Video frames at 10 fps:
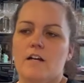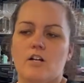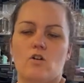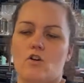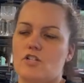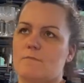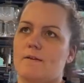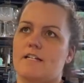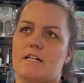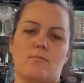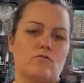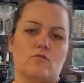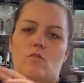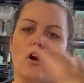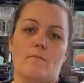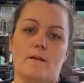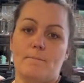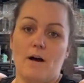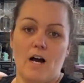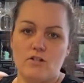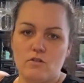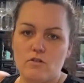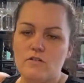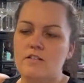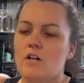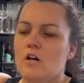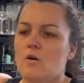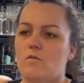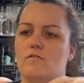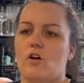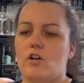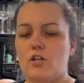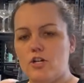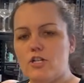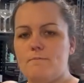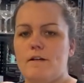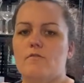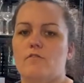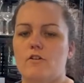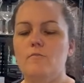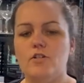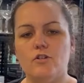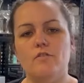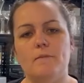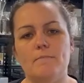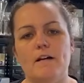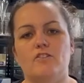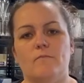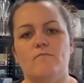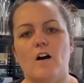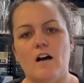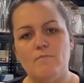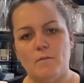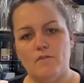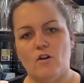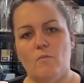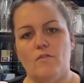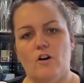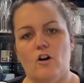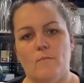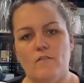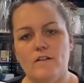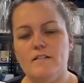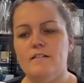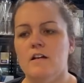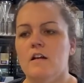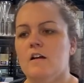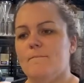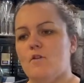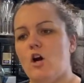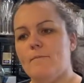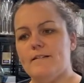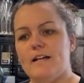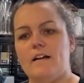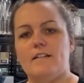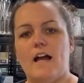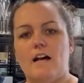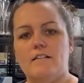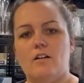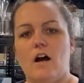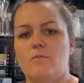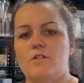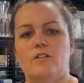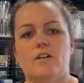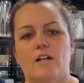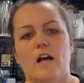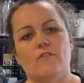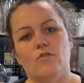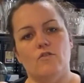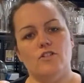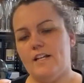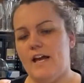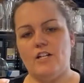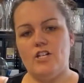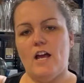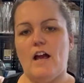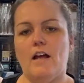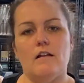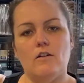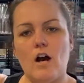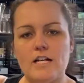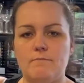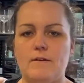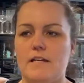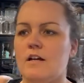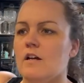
Gorgeous big double door opening barn doors. We've got a huge big room, which could be bedroom 5, but we've gone with a home office. Opens out to outside, which is going to have a gorgeous egg chair and a nice big